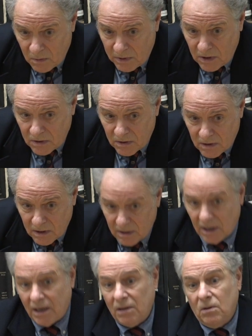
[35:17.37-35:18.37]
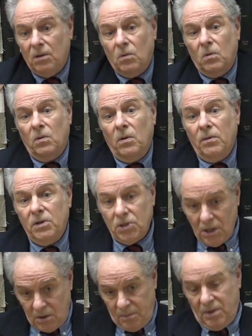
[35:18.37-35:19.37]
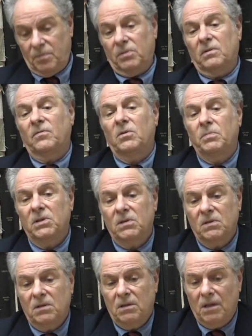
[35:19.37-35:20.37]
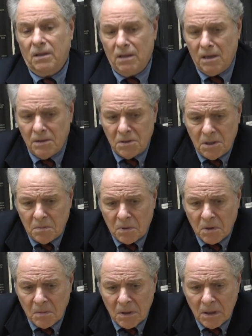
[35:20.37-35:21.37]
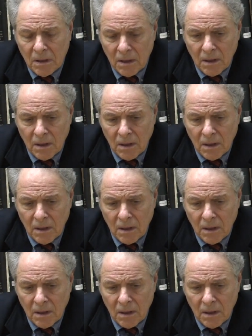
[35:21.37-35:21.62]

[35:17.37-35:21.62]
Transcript: because I got to know all the chair people of the business and technology department.